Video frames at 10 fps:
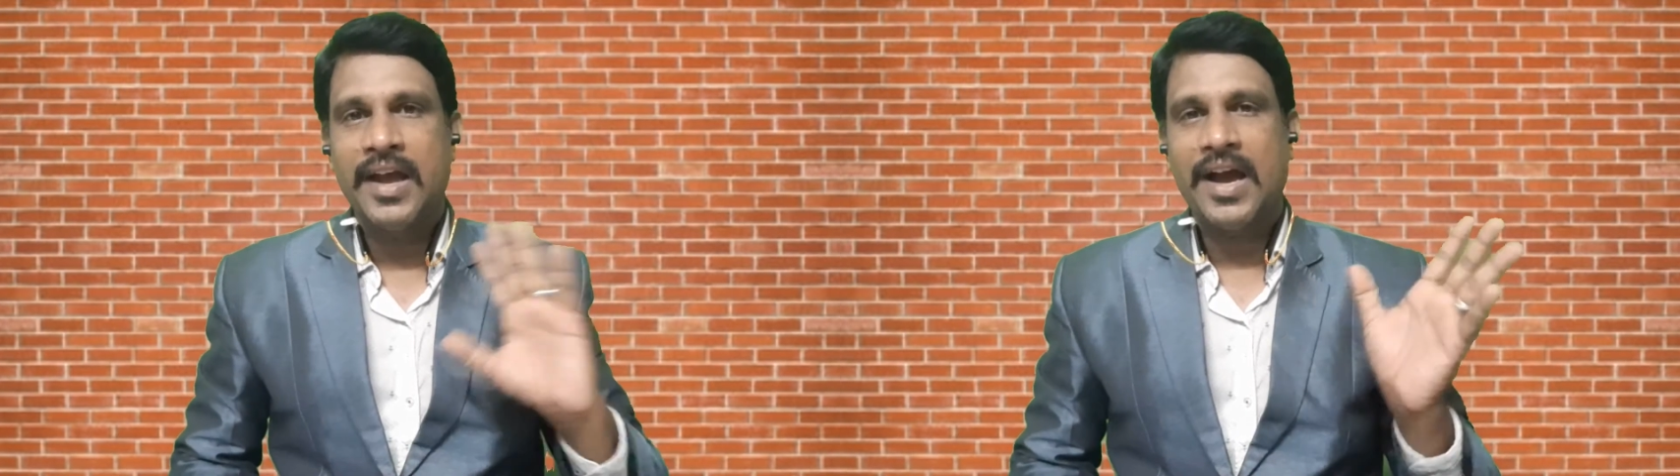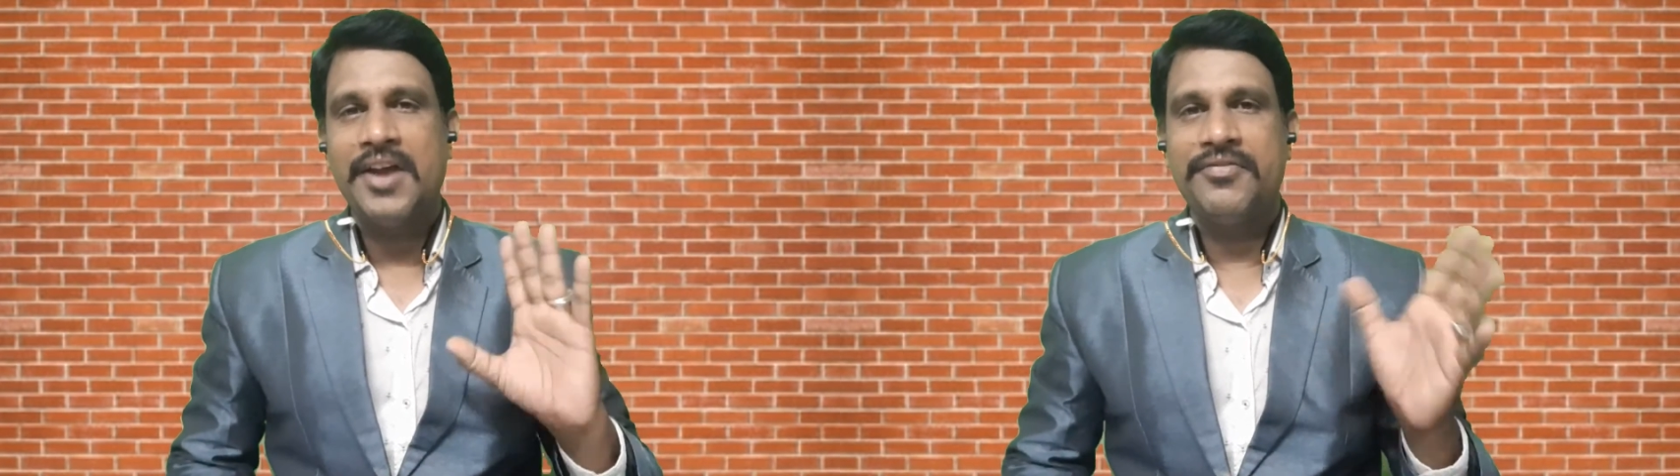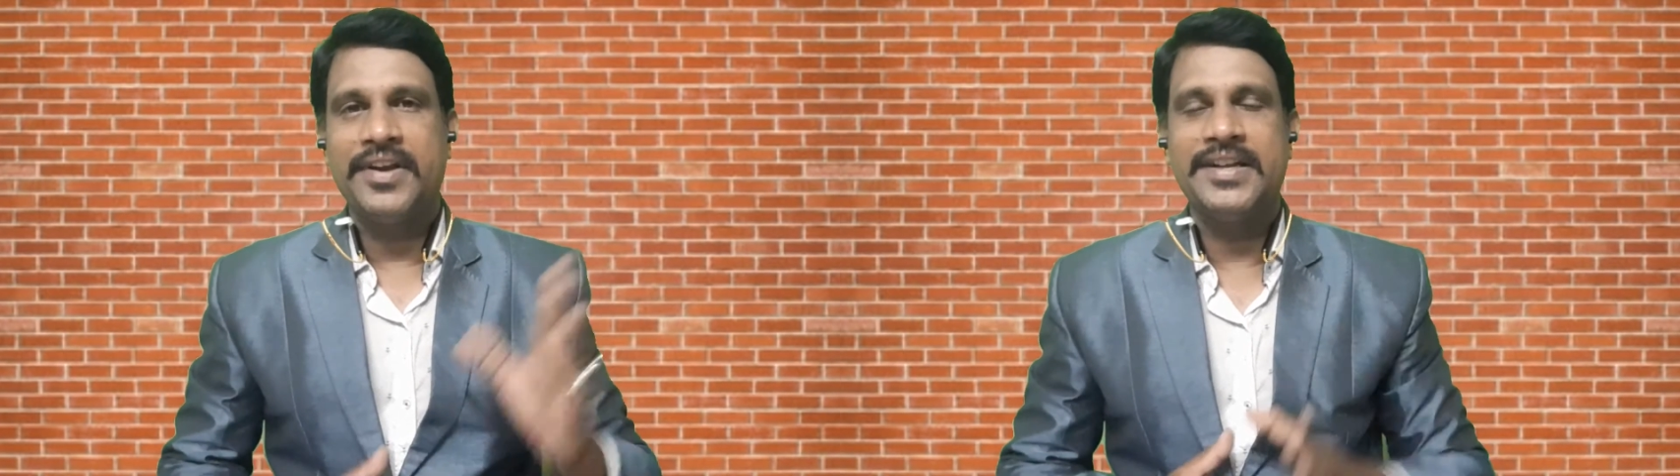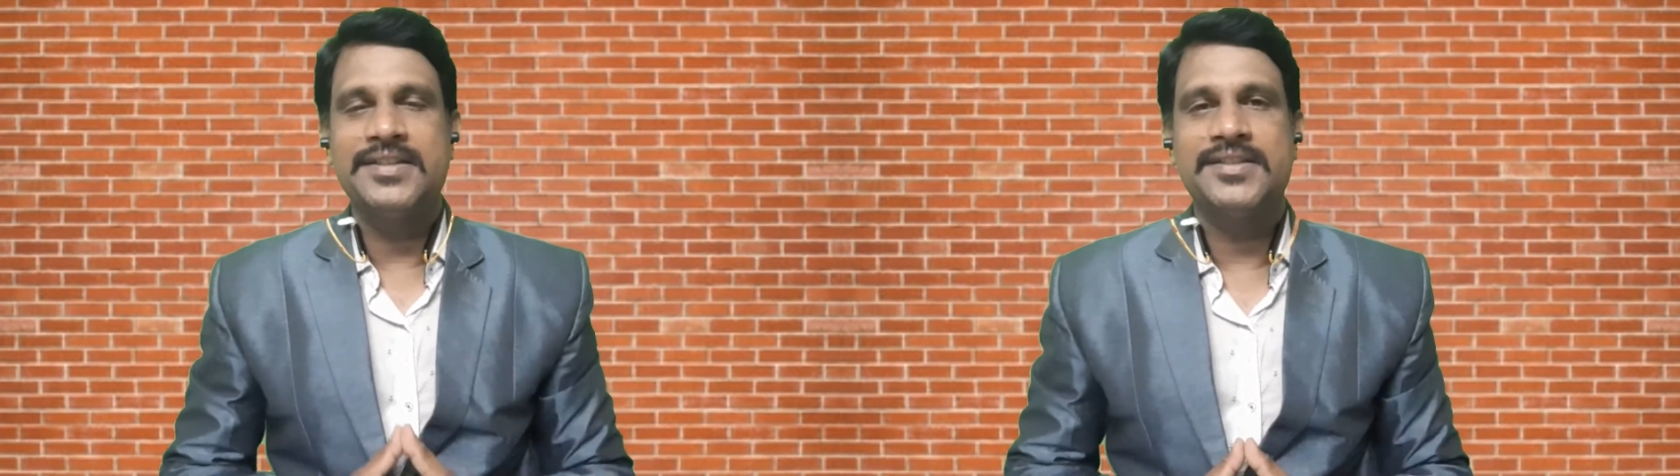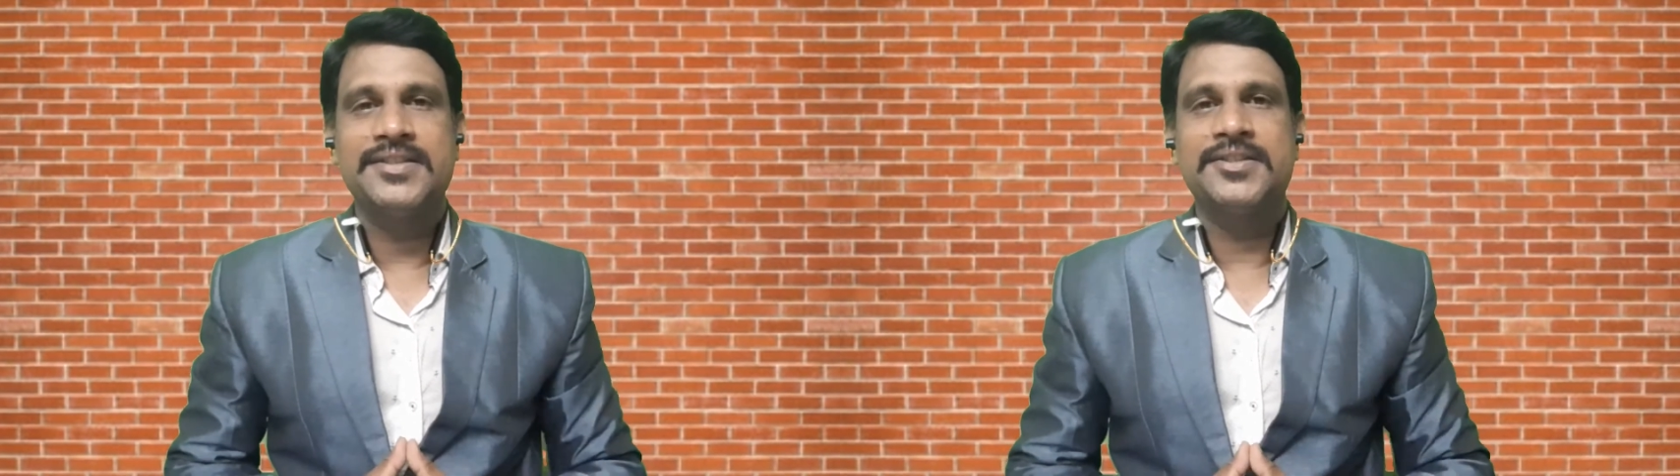Hi
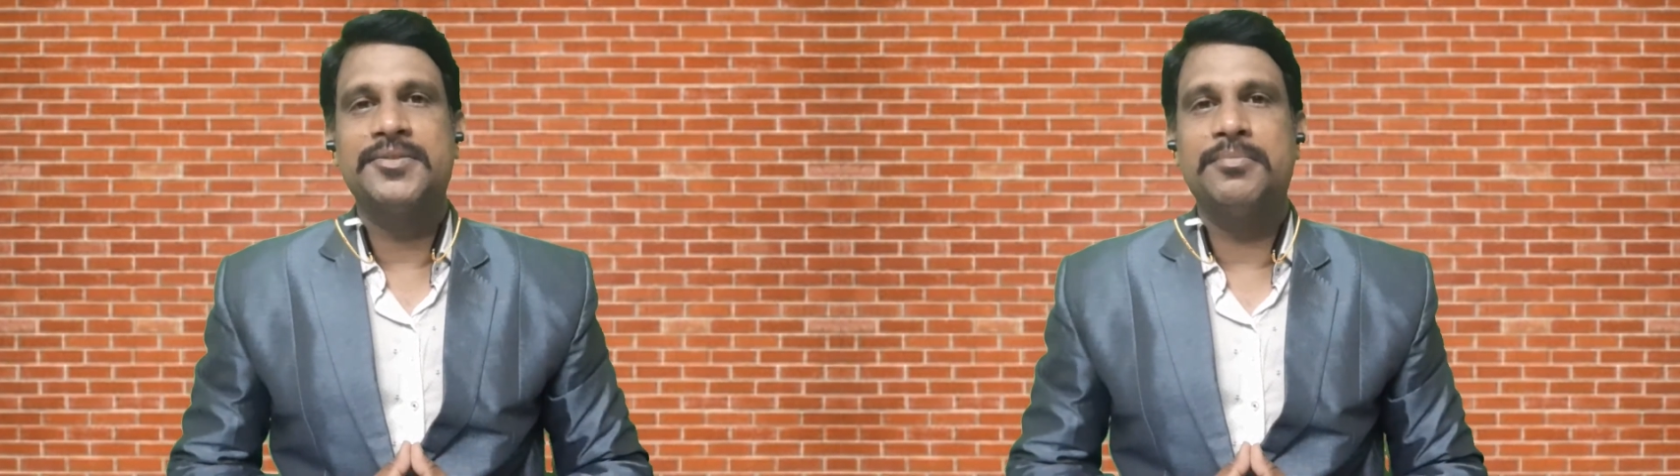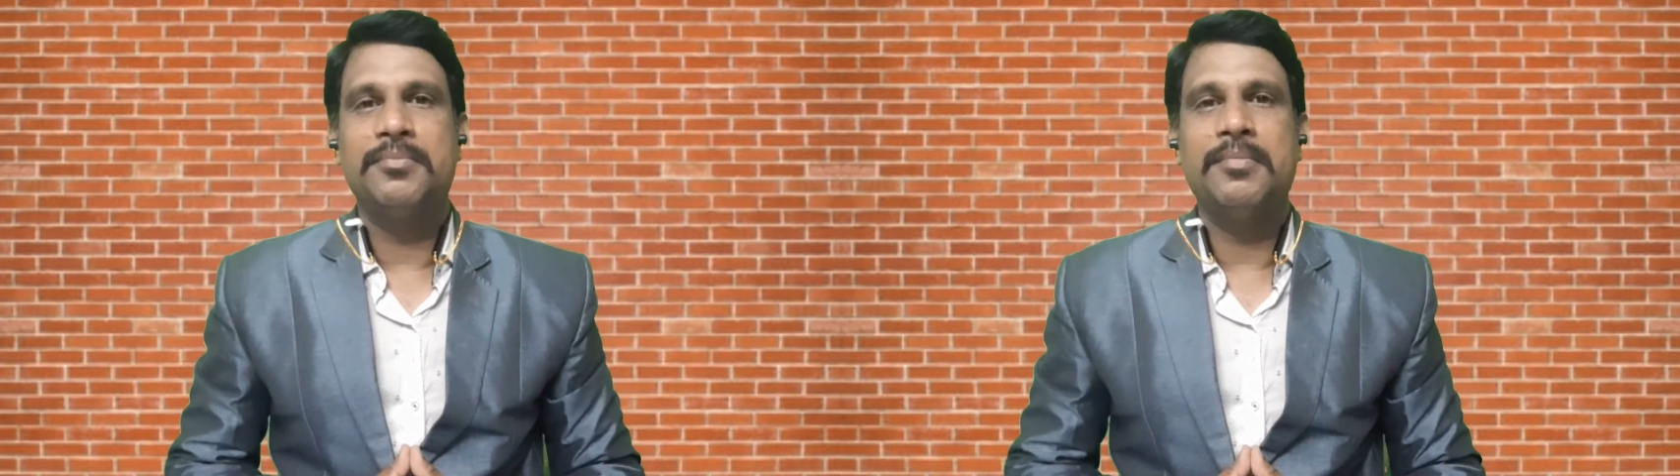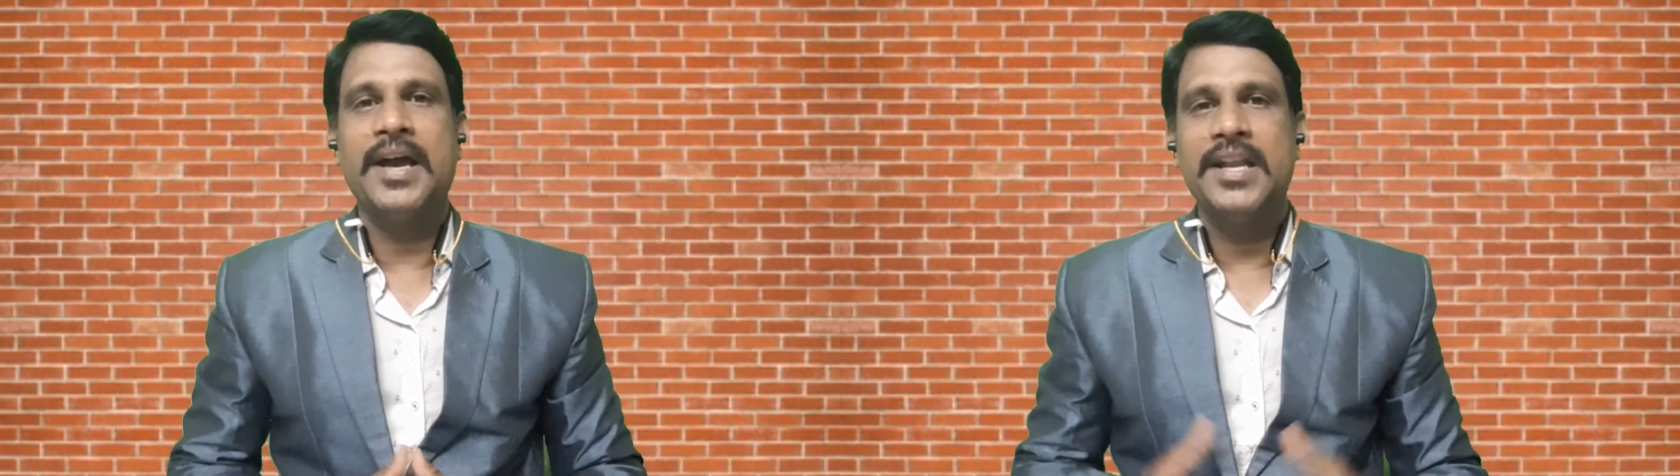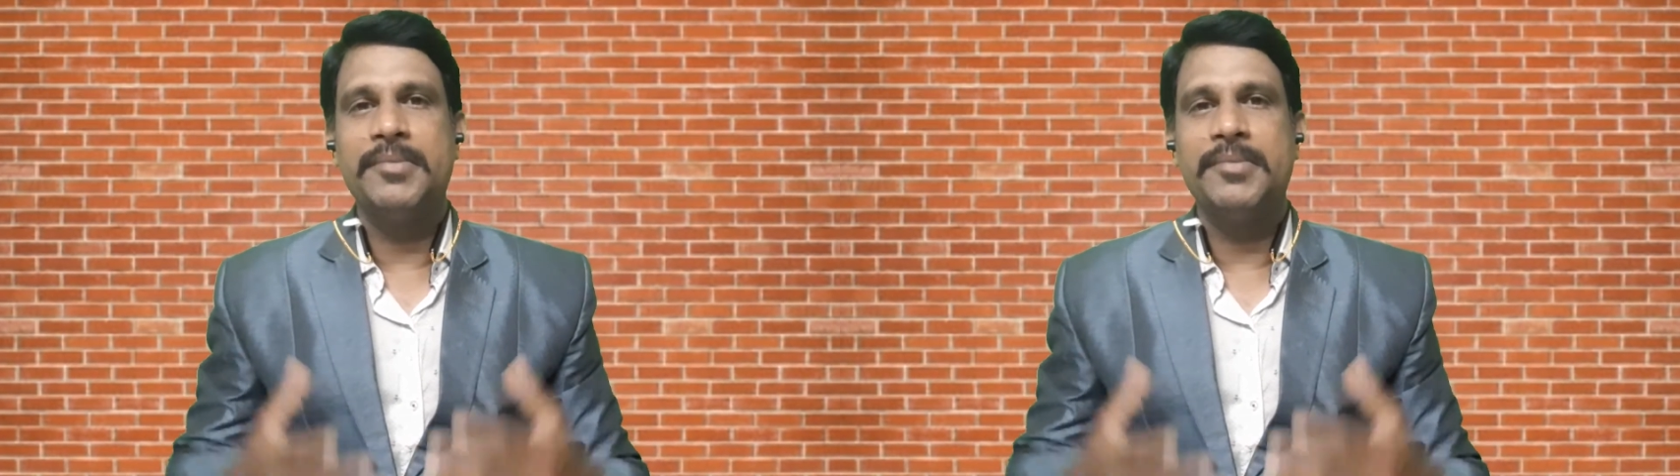friends, my